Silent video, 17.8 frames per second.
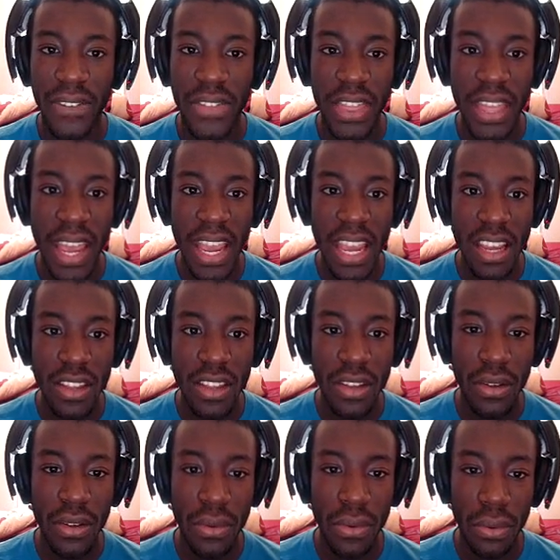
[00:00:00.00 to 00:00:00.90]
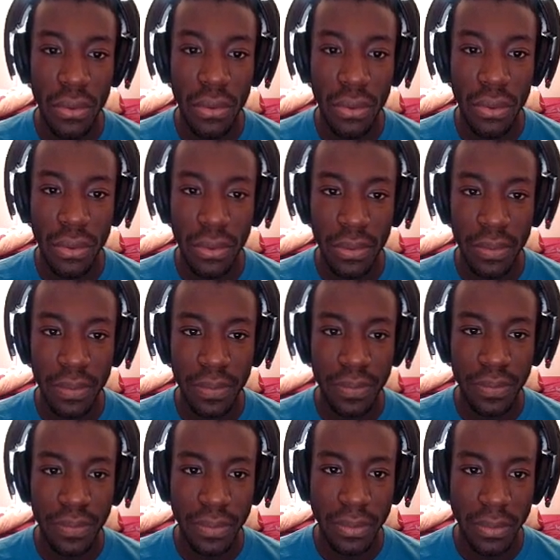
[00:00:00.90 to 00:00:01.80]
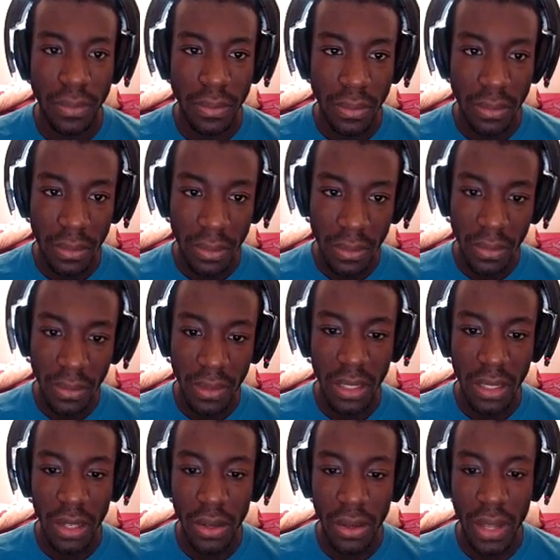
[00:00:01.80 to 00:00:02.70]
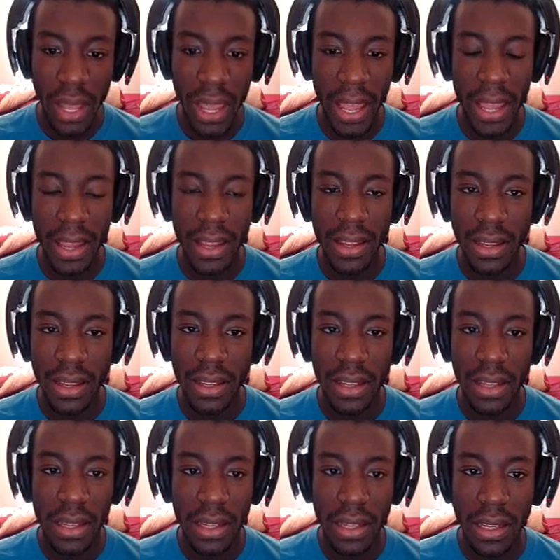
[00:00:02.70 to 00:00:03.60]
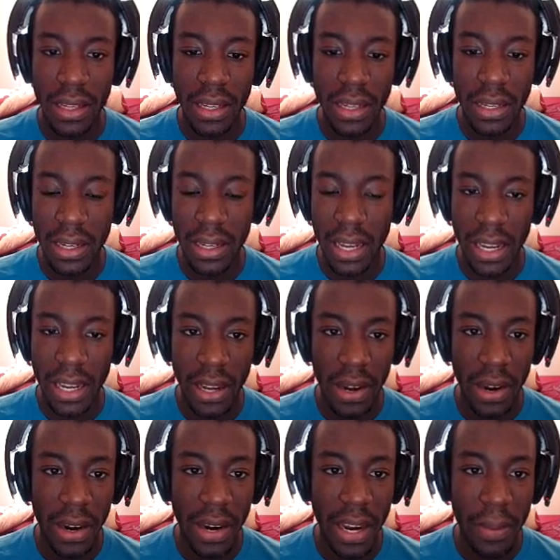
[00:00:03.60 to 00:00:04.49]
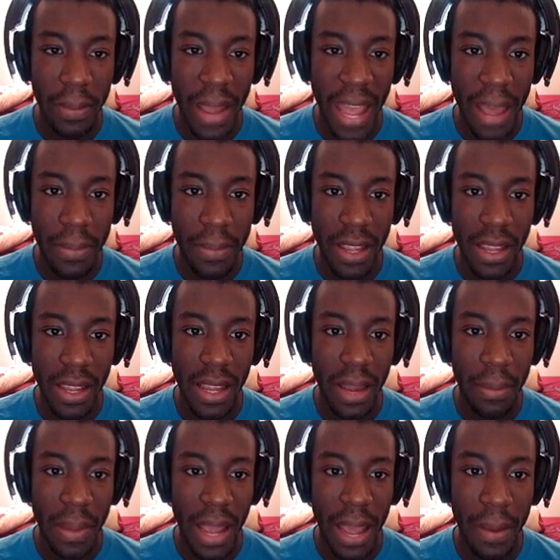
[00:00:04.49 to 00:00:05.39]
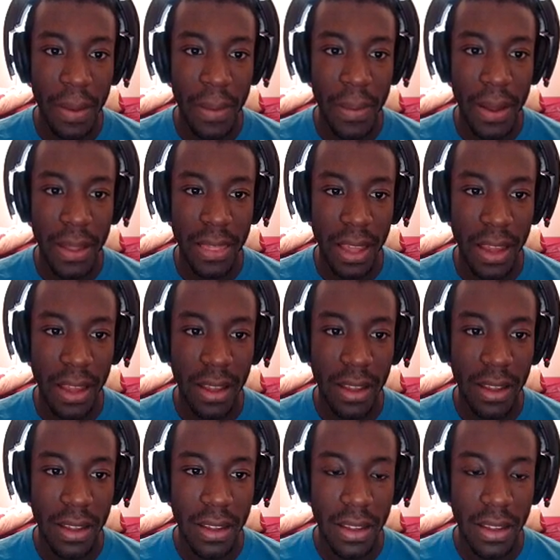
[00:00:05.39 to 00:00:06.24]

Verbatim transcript: Thank you! Okay. Alright, I'm happy. I'm happy about that.